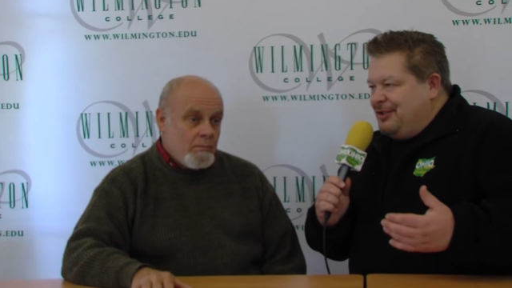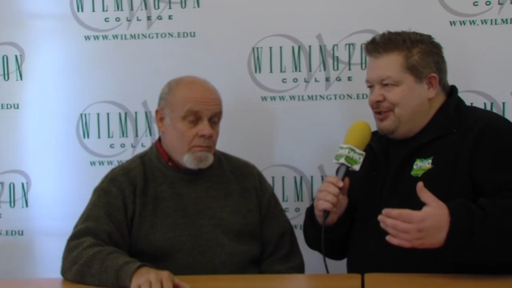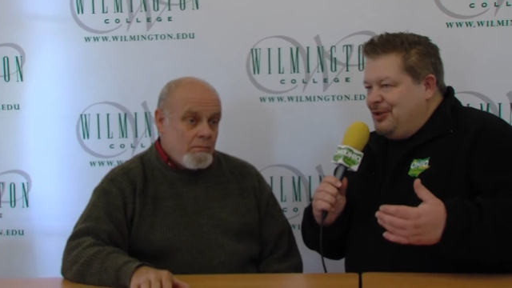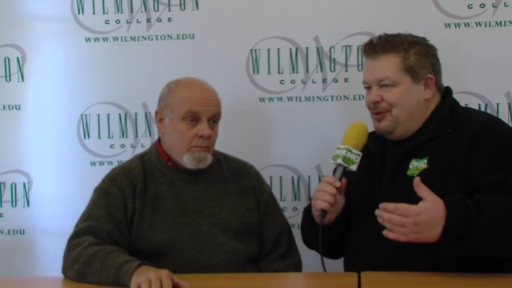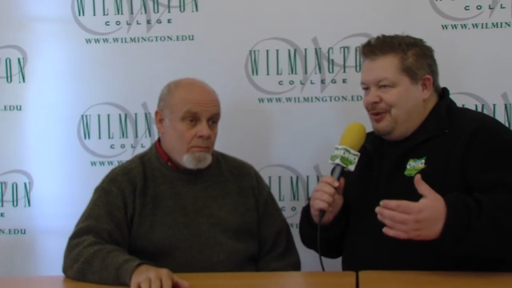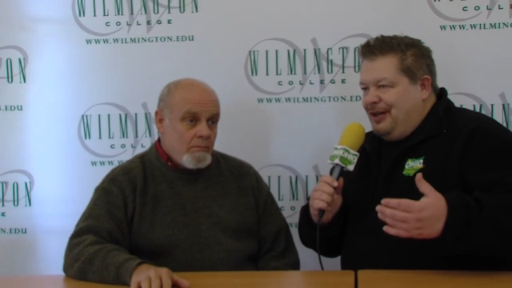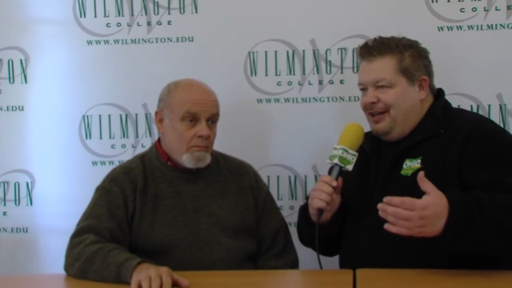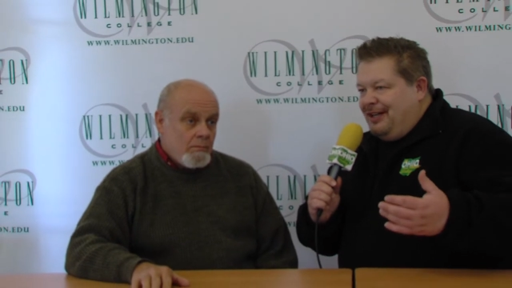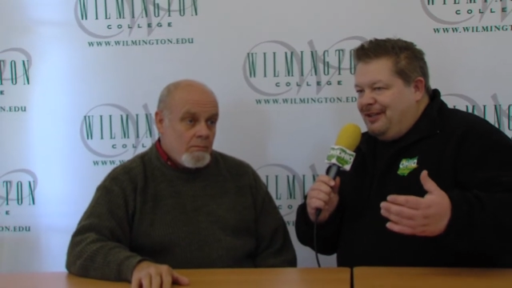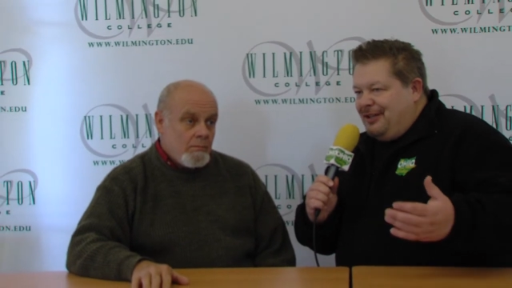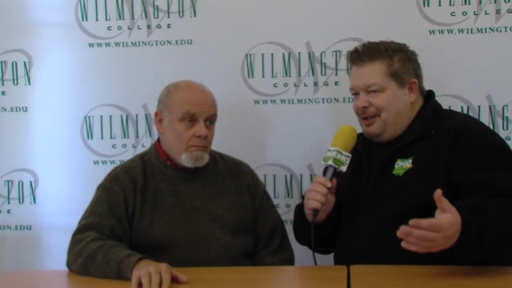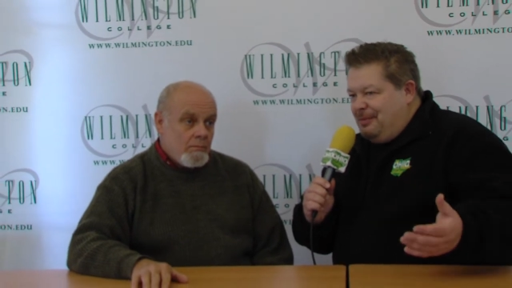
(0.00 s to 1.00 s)
Speaker 1: to
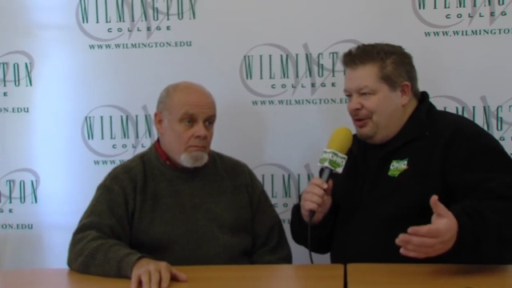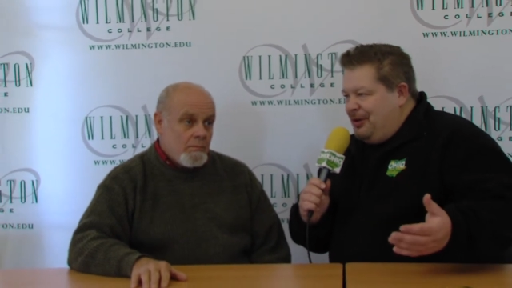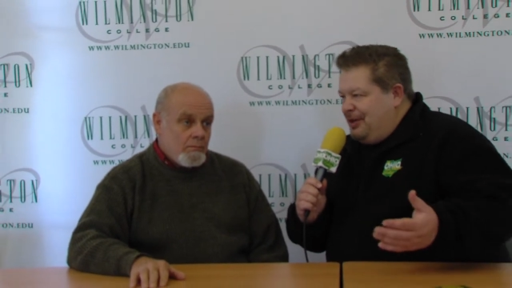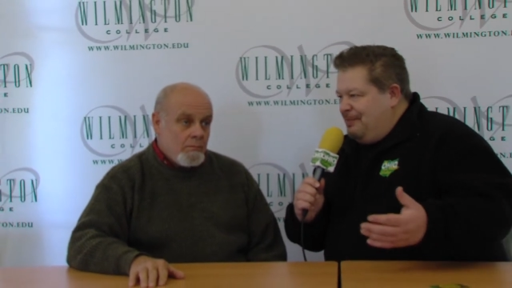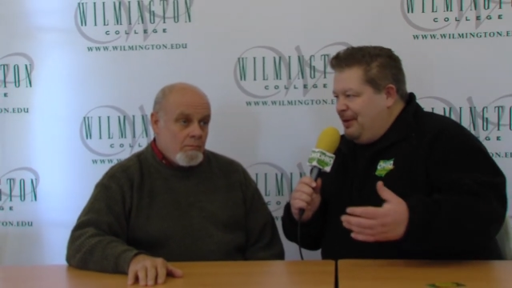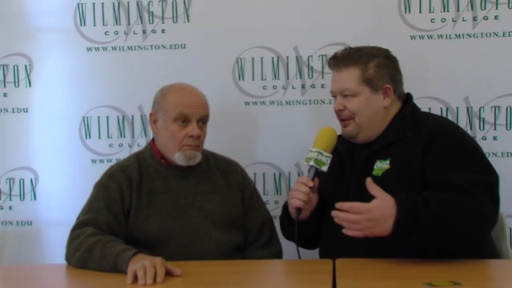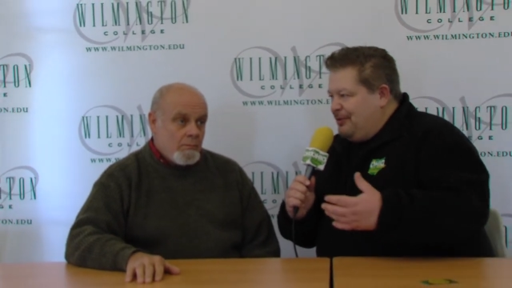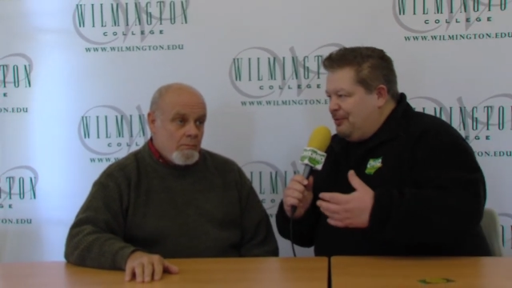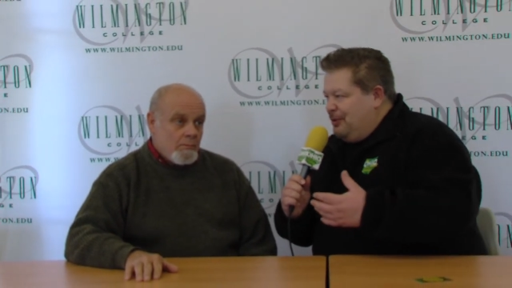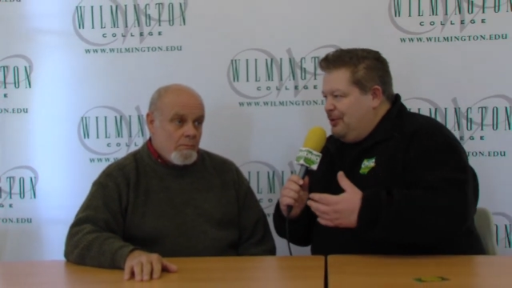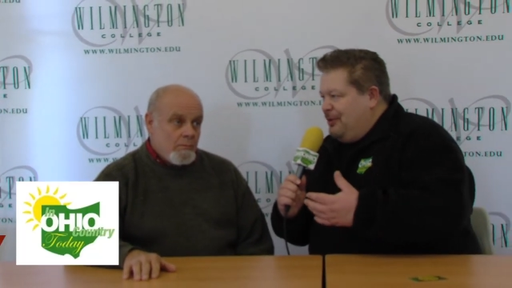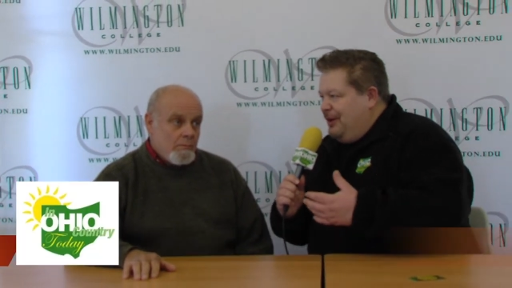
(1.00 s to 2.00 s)
uh, the community, but
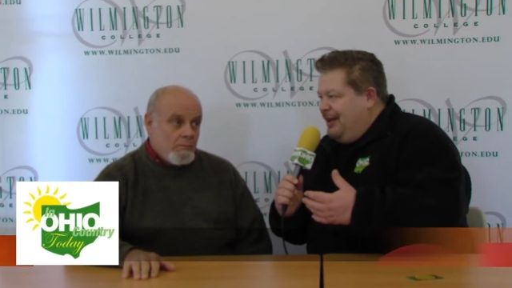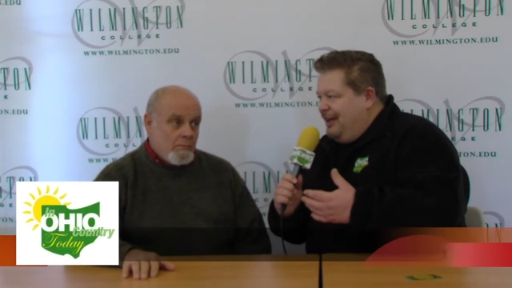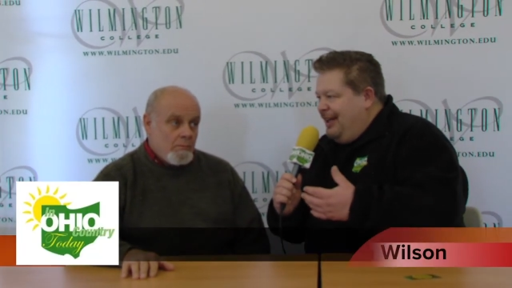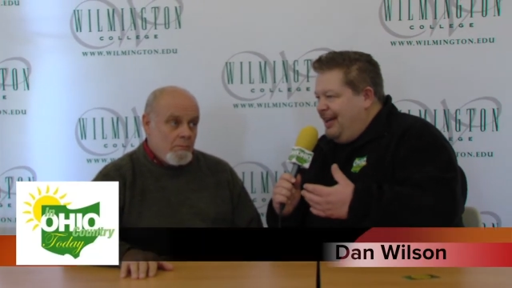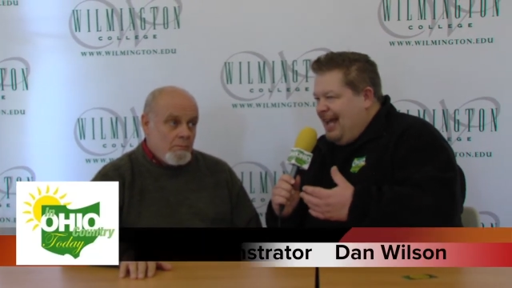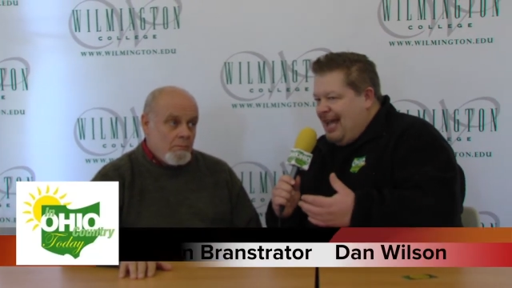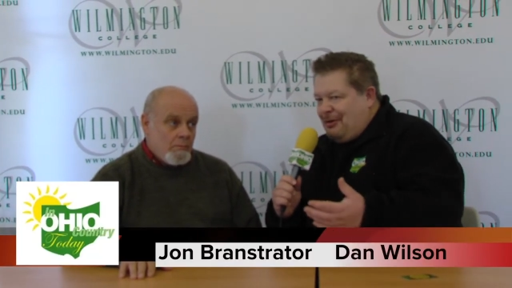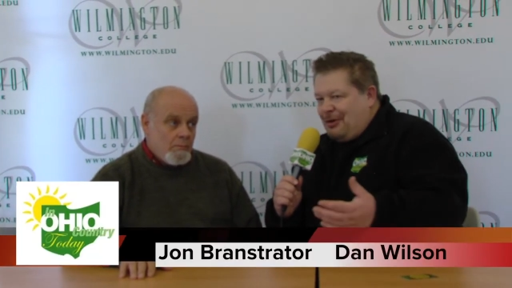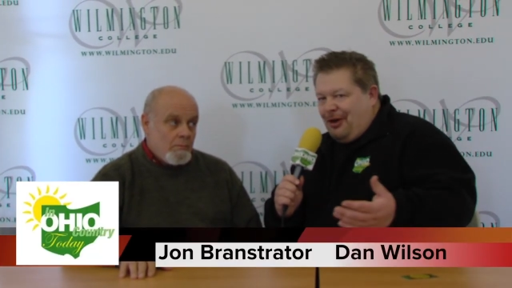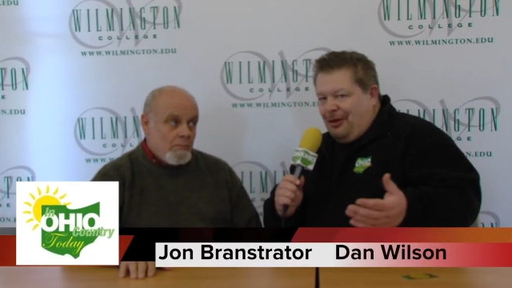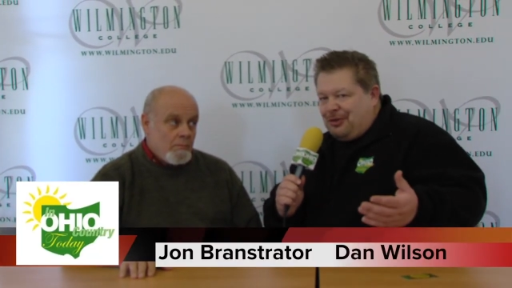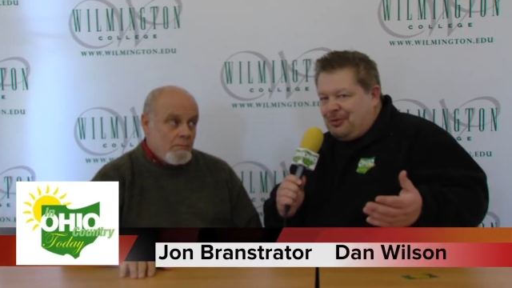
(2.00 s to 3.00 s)
through an
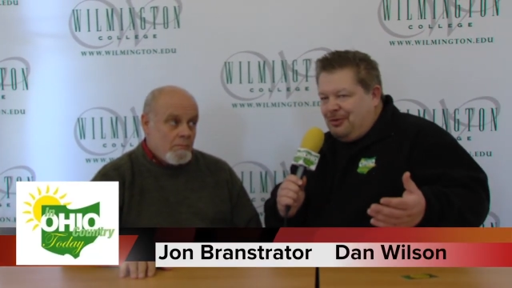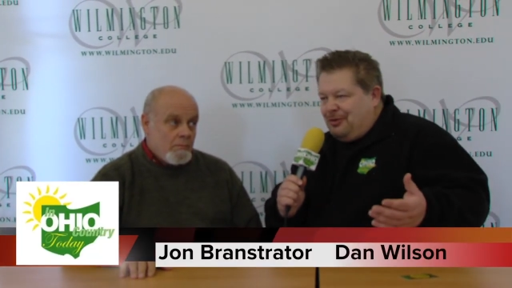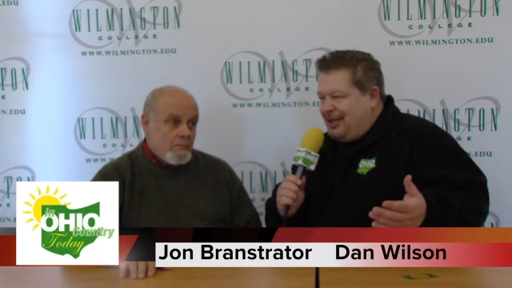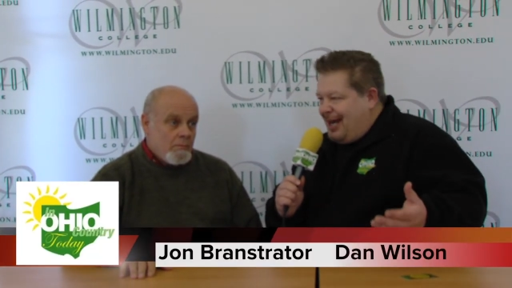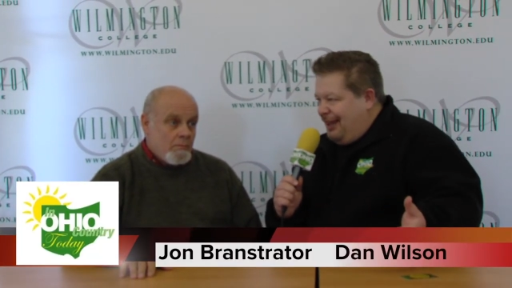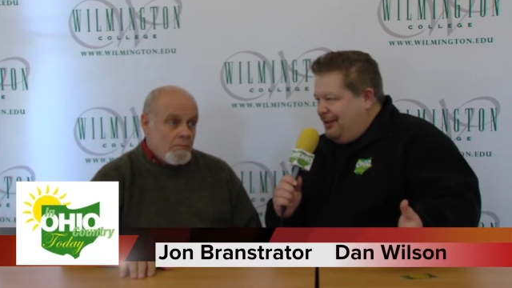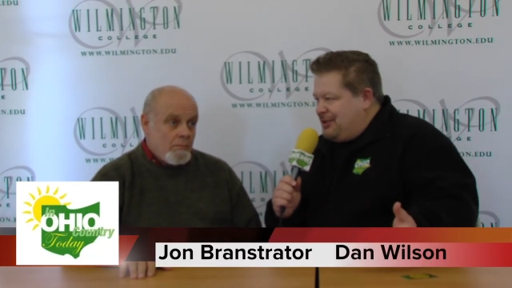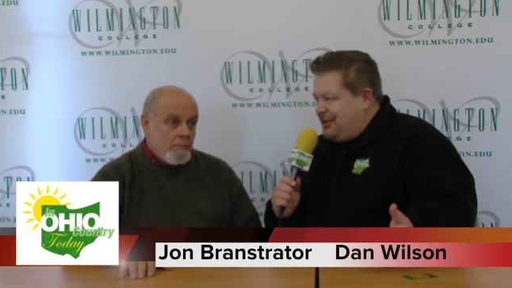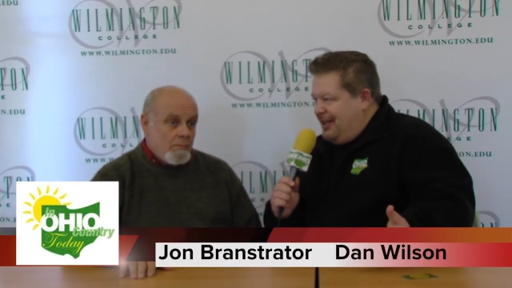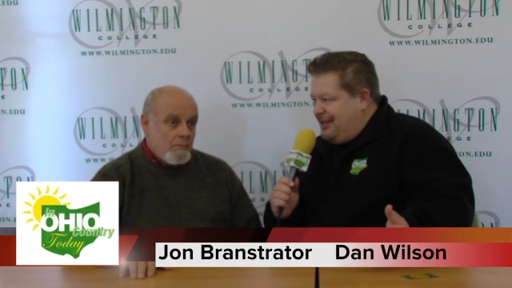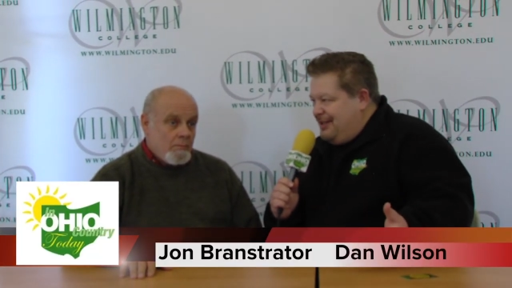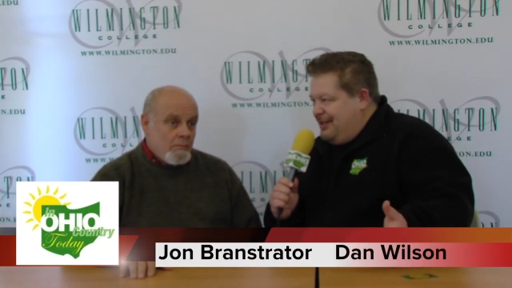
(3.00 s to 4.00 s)
agricultural college
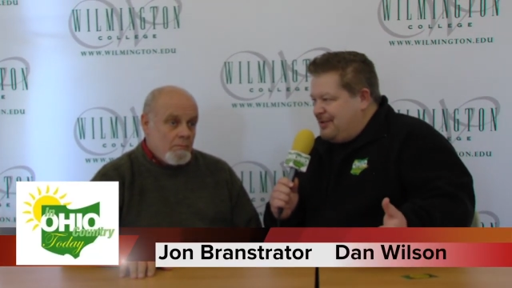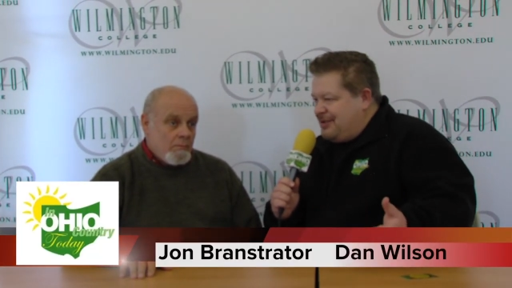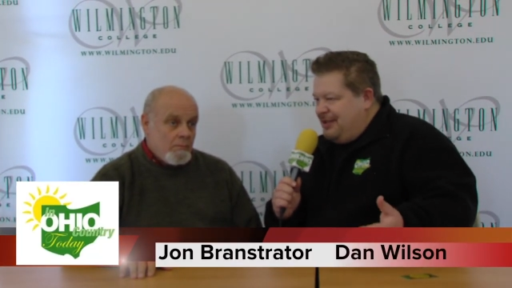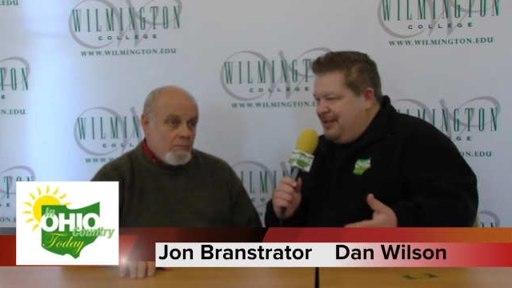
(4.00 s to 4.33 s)
like this,